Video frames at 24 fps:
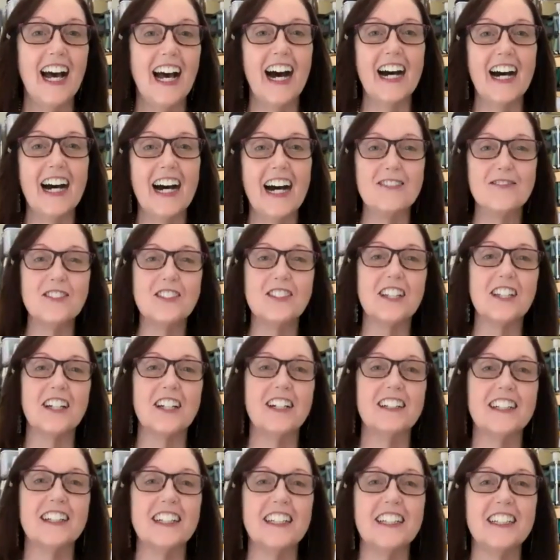um,
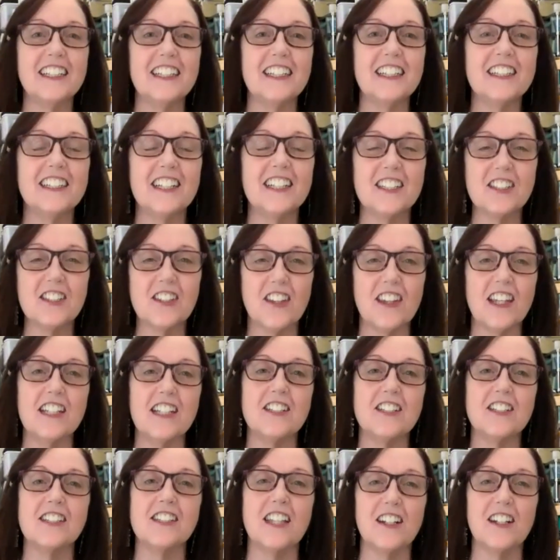so you know so they
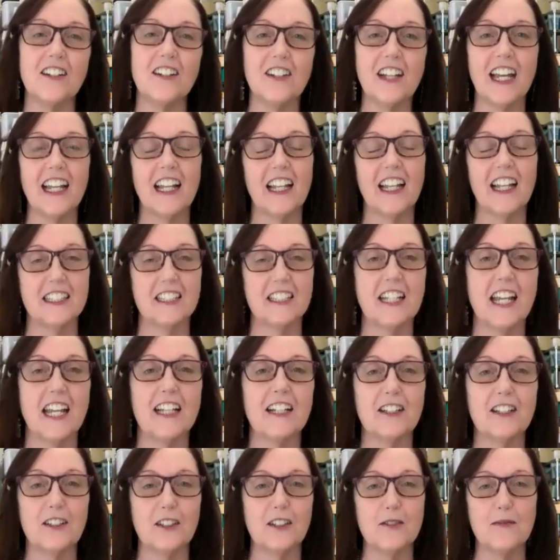just said okay let's take
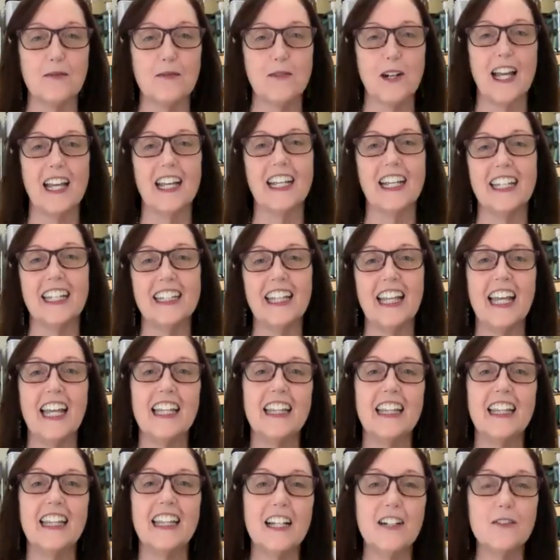a little break and
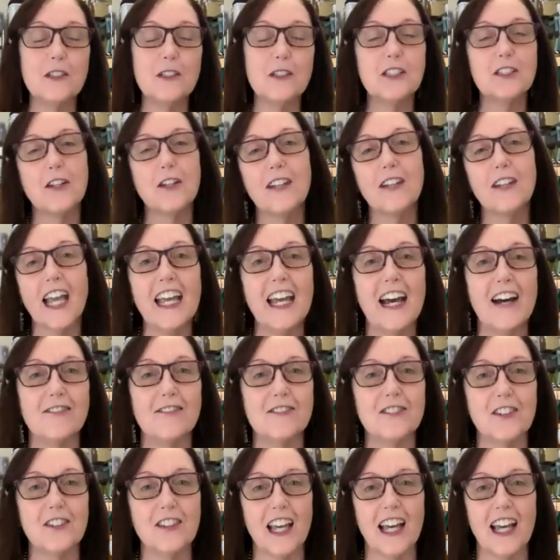and then it was okay
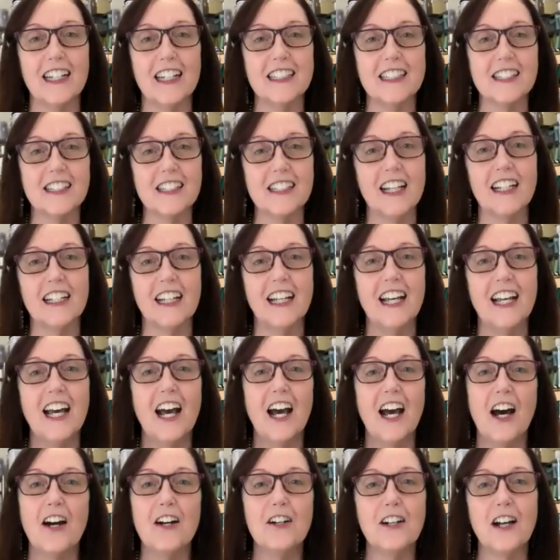after that it's like
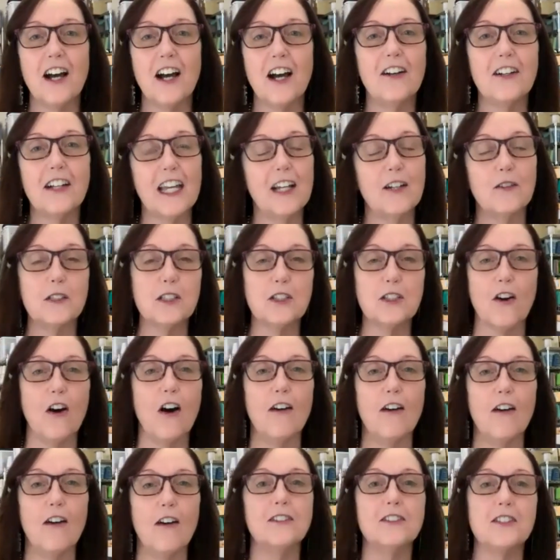uh, okay it was
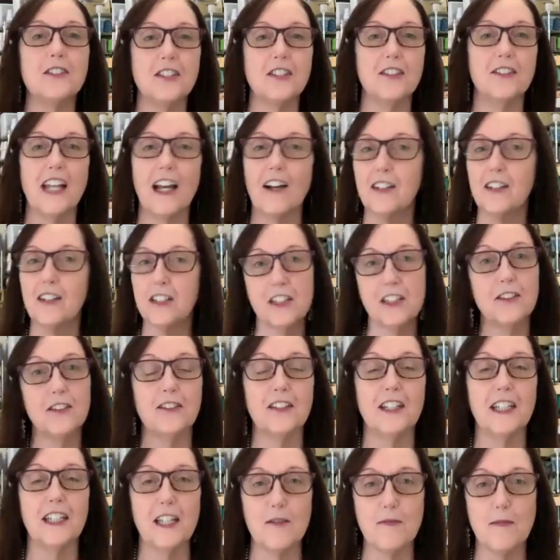awful so now it can
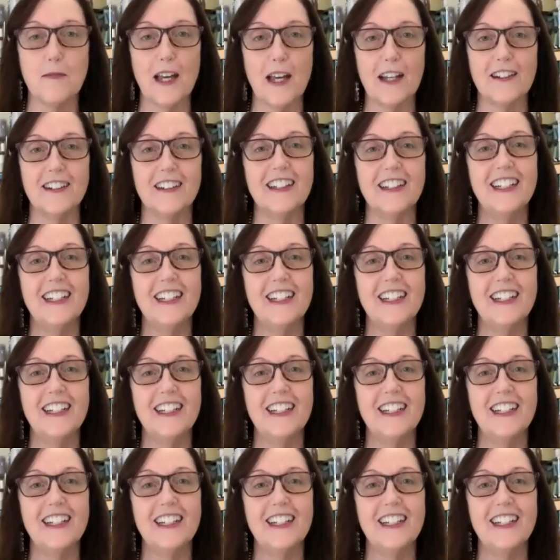only get better